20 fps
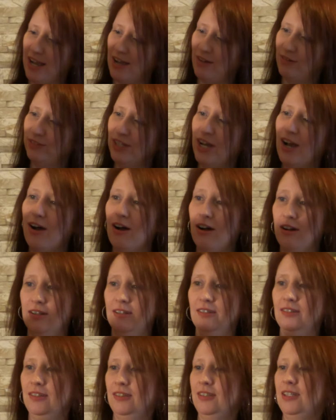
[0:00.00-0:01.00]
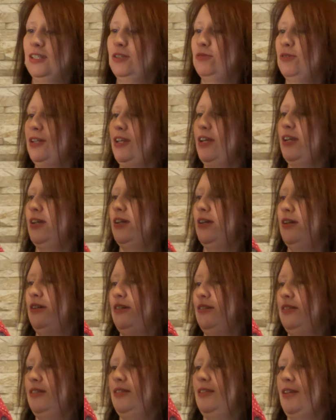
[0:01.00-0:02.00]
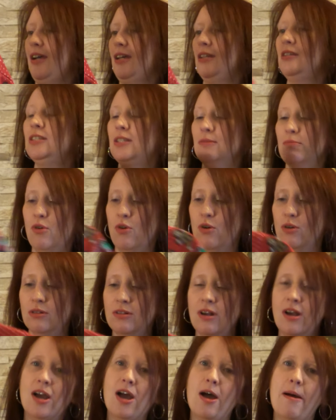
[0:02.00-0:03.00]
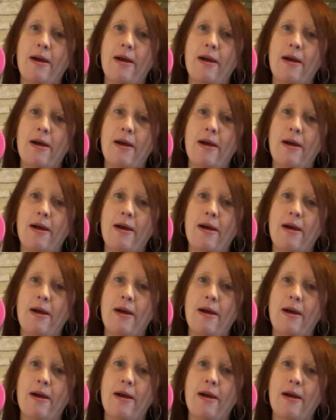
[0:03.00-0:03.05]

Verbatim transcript: have, this one is a small.